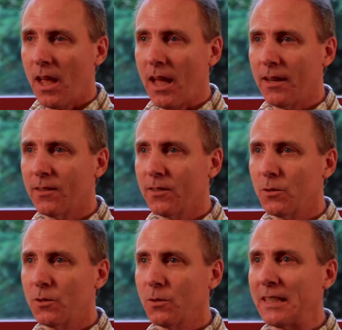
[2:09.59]
and in
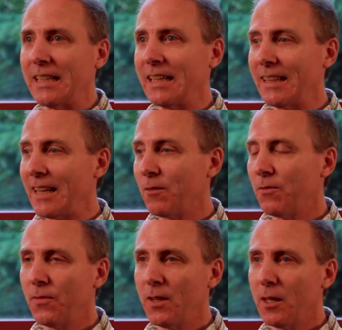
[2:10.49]
so doing, getting that
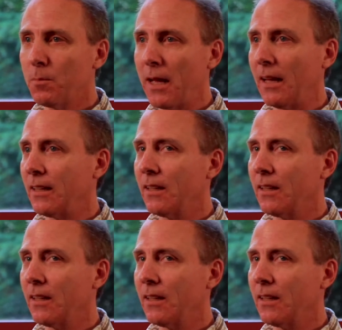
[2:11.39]
feedback